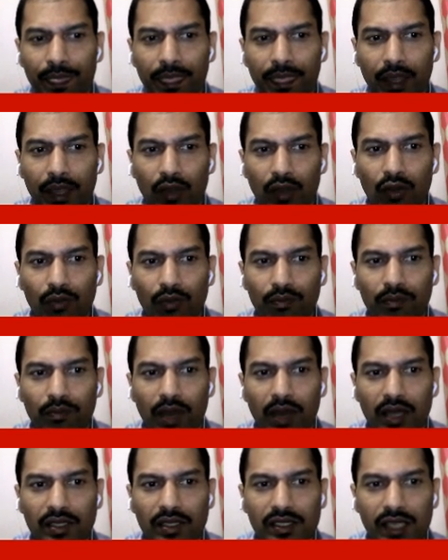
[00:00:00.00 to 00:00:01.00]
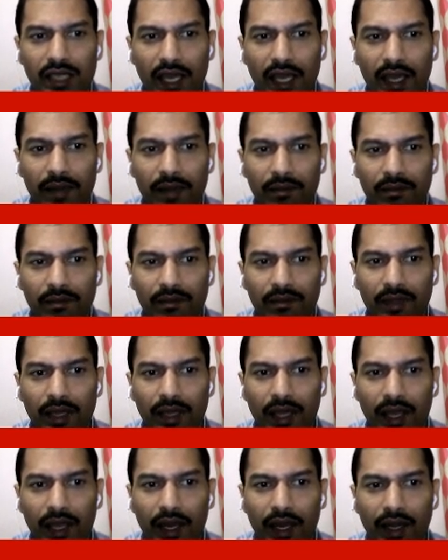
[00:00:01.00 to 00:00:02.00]
of mass m
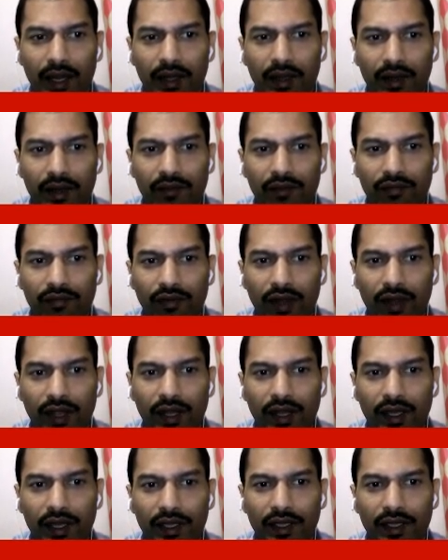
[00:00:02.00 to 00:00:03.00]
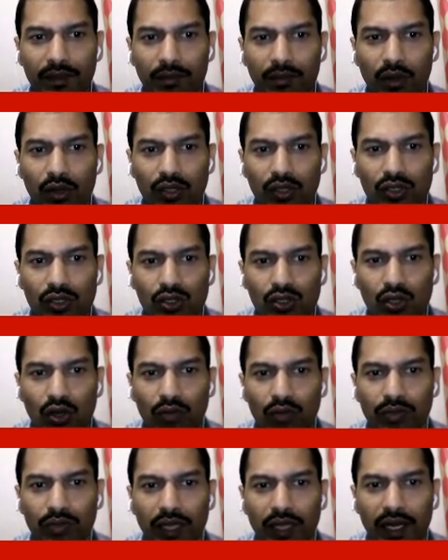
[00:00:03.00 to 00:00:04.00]
and confined in a box
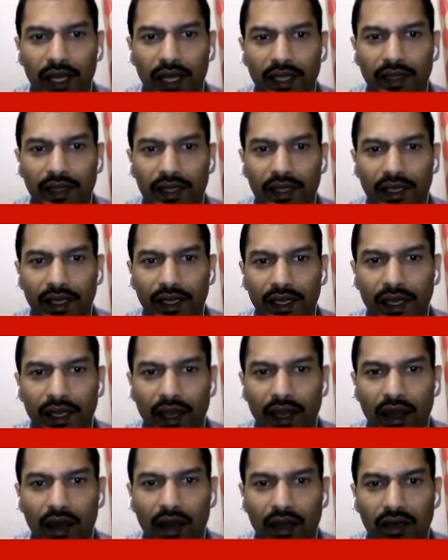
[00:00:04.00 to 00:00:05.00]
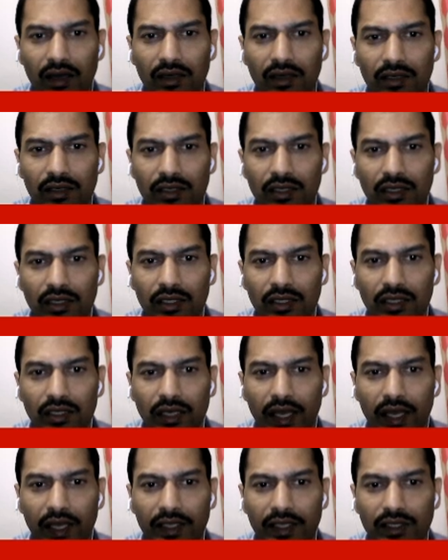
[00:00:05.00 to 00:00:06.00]
of the length ar,
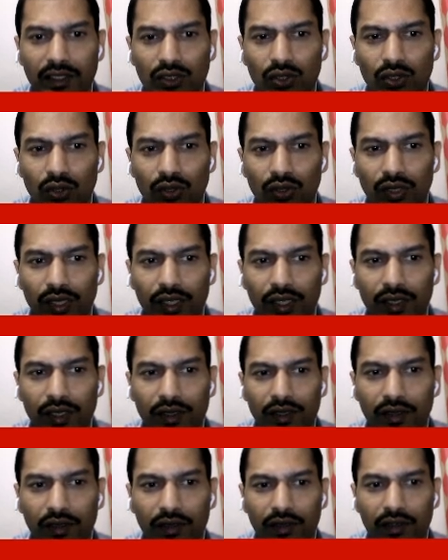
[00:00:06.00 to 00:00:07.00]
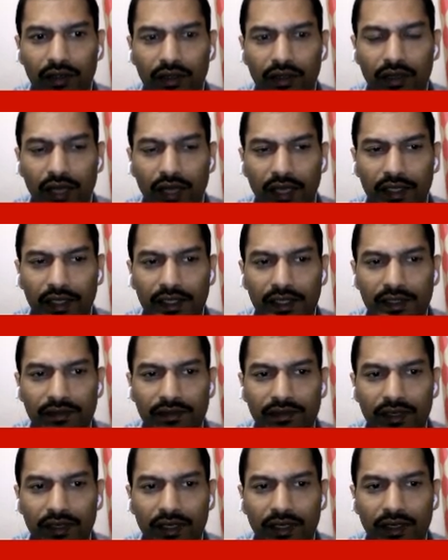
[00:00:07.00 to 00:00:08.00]
can shown here like this
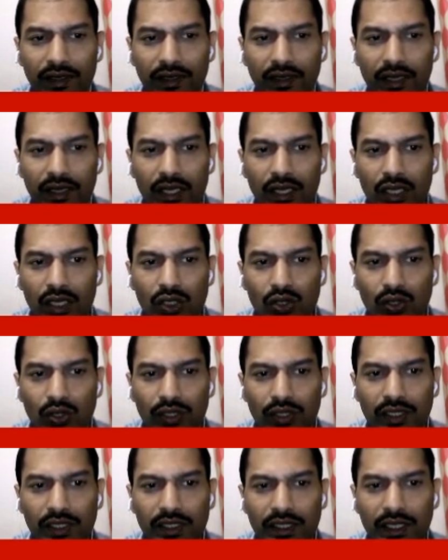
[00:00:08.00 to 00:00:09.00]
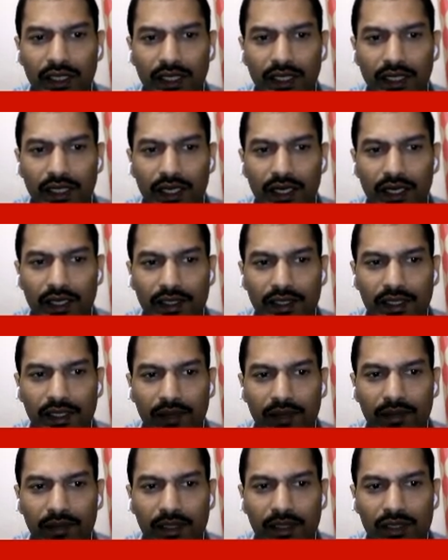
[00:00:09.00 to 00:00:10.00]
figure. So discrete energy
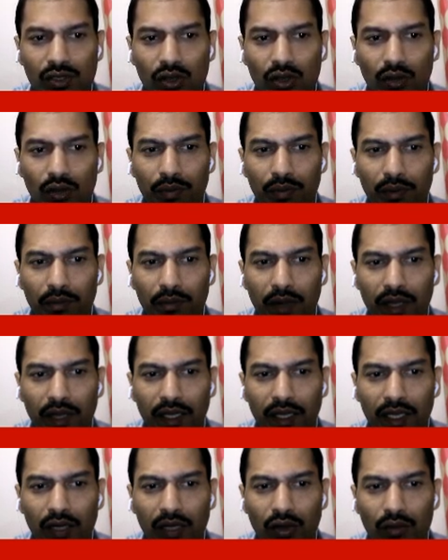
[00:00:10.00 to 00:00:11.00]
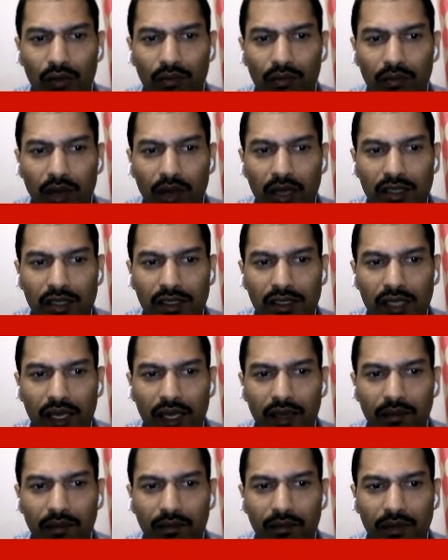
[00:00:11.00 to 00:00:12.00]
levels of a particle of mass
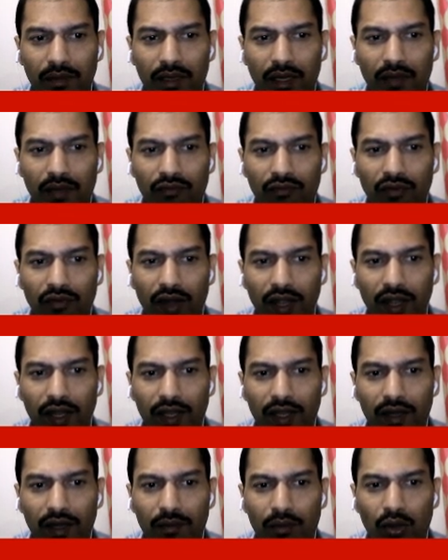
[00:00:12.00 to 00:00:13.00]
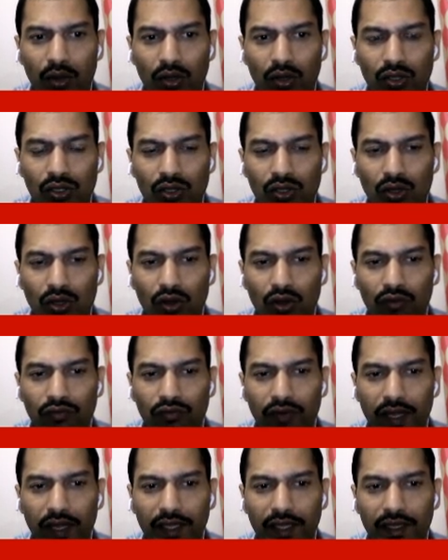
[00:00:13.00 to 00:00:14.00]
m confined in a box of
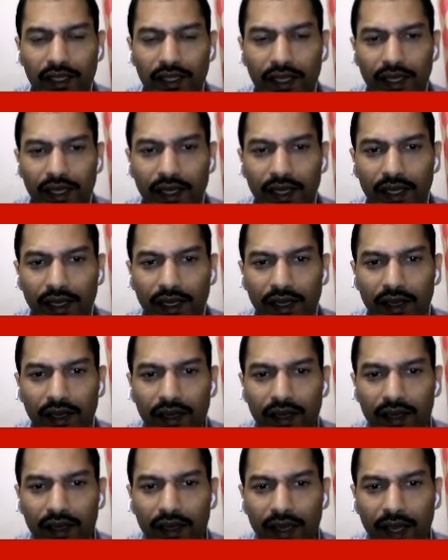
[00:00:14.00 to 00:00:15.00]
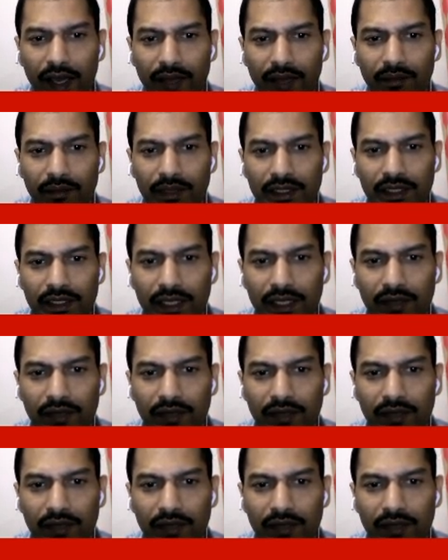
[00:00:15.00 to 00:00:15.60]
length a can be seen